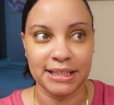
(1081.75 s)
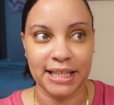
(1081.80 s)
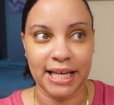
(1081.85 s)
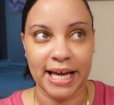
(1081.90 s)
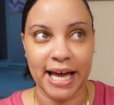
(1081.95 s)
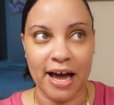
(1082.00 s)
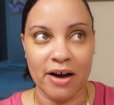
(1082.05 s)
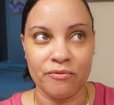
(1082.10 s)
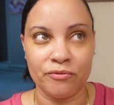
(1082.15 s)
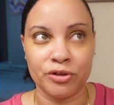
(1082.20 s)
they
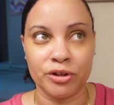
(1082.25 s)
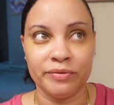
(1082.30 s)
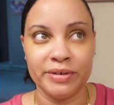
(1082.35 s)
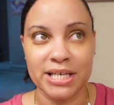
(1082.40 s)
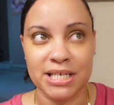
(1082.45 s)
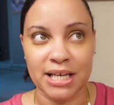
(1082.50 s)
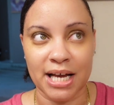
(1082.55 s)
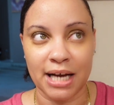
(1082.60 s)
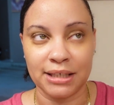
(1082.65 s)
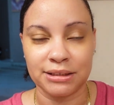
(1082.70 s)
have 3
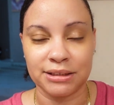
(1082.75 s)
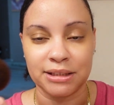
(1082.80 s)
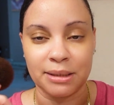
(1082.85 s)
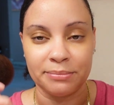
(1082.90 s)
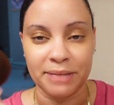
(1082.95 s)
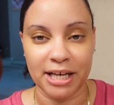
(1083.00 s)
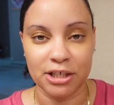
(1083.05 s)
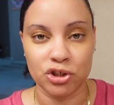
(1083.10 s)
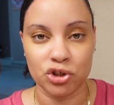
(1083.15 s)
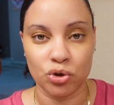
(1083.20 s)
sizes. I'm
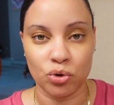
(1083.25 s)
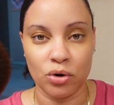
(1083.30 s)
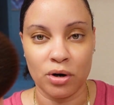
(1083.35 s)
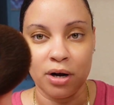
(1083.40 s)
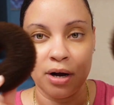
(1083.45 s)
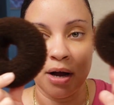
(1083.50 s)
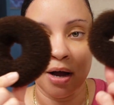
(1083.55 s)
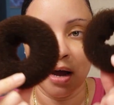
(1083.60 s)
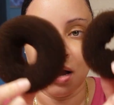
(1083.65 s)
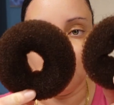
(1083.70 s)
not sure.
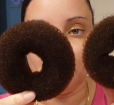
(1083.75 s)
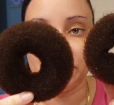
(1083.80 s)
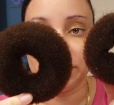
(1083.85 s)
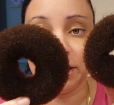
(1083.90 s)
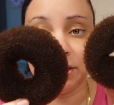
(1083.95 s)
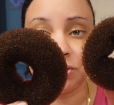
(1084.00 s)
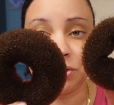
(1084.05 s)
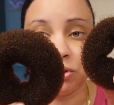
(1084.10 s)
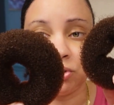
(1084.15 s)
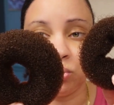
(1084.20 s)
But
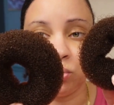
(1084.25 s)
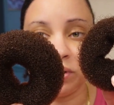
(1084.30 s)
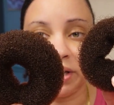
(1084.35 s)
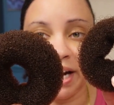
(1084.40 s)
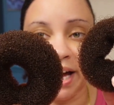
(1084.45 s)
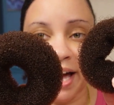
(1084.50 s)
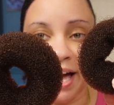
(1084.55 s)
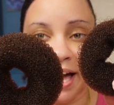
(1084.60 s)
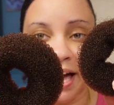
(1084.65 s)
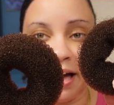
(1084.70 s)
these are the 2 that
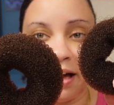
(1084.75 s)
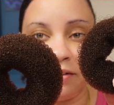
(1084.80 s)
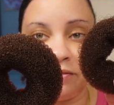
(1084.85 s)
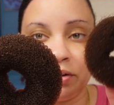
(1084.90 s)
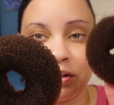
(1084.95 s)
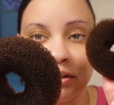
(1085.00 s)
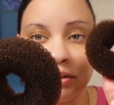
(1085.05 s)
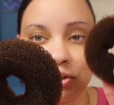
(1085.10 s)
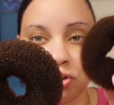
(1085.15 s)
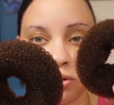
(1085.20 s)
I have.
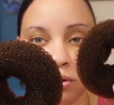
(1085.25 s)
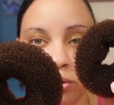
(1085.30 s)
It's a